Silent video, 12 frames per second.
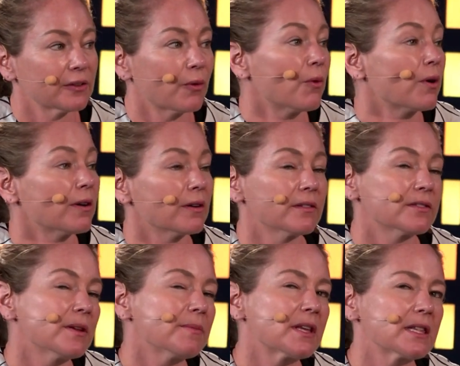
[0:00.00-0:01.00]
or
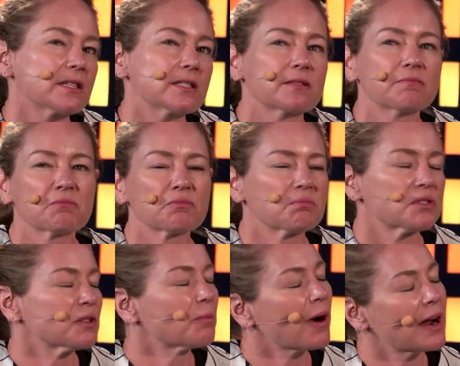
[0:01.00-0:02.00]
something that's
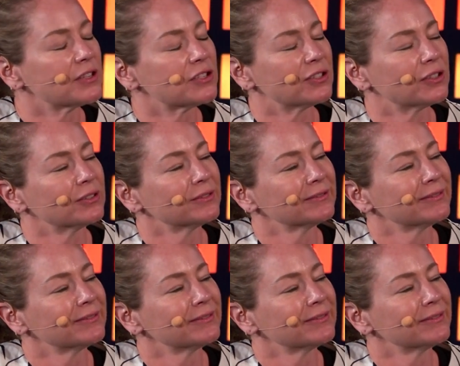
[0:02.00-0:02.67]
surprised you